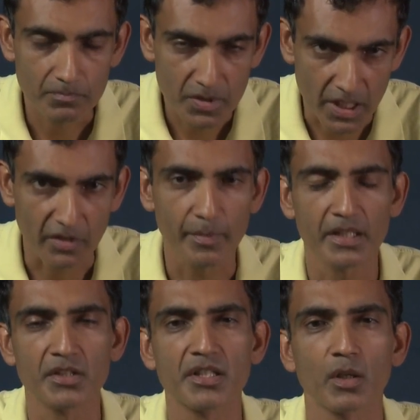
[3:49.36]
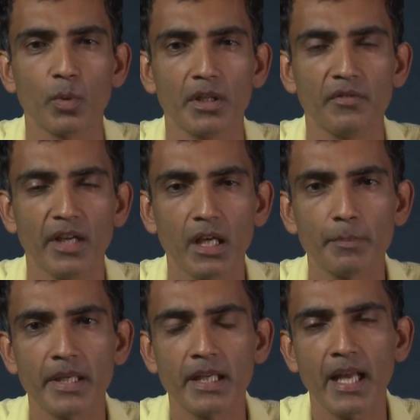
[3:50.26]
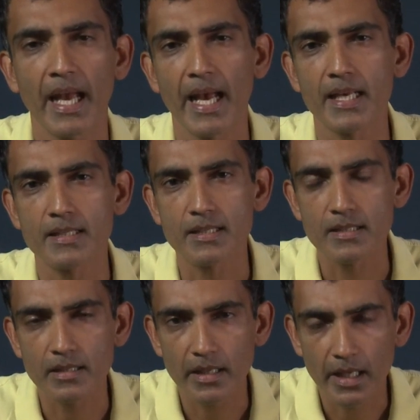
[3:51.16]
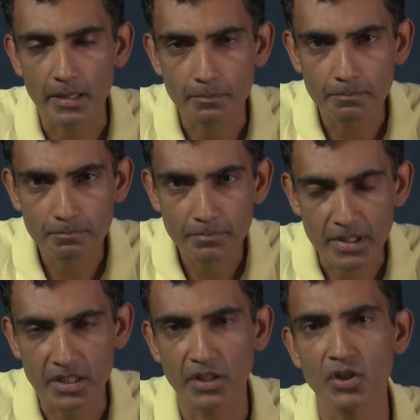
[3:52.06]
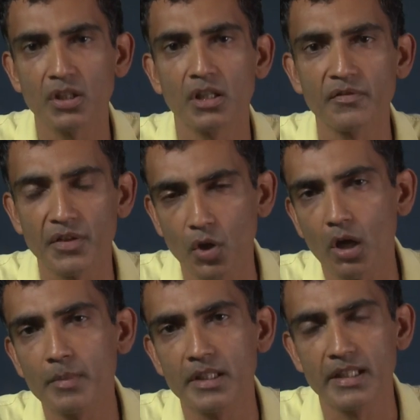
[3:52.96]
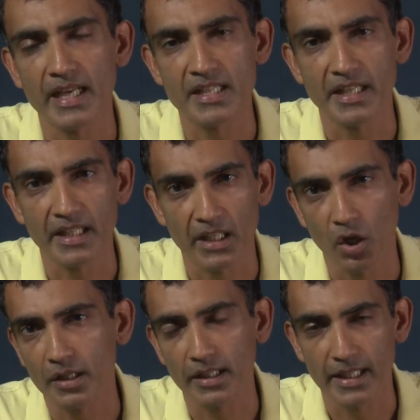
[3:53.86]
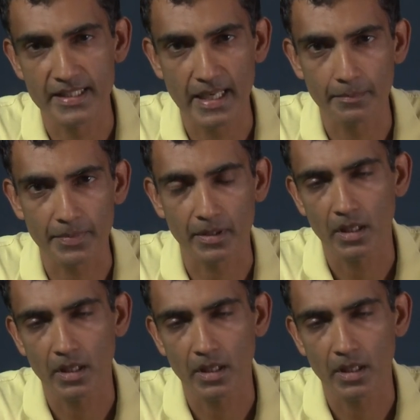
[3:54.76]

set of methods that we are developing has a particular phenomenon as a canonical example.